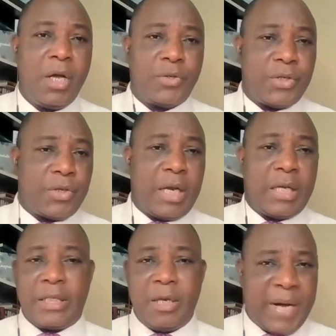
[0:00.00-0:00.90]
So it's not a
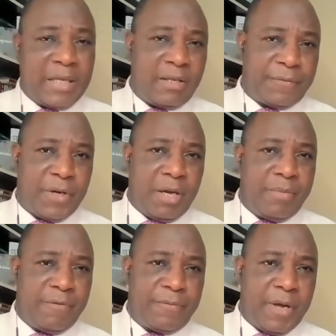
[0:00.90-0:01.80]
tea party for
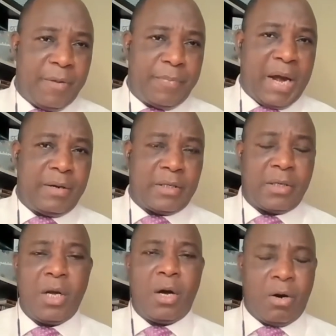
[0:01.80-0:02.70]
him in Paris,